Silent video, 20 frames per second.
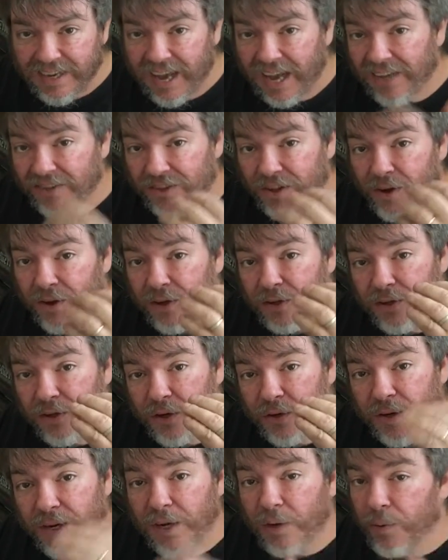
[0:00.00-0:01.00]
as long as
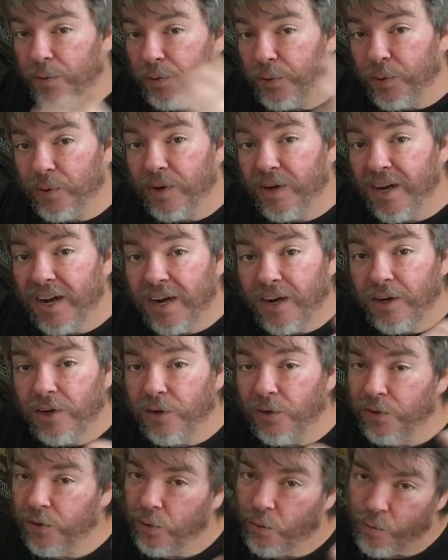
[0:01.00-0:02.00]
you're equal to or higher,
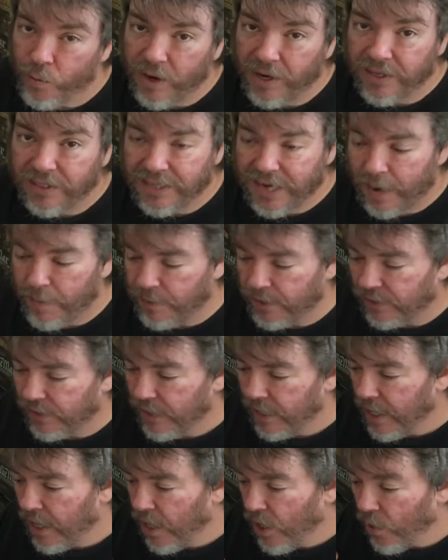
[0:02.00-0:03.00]
you do 1 damage.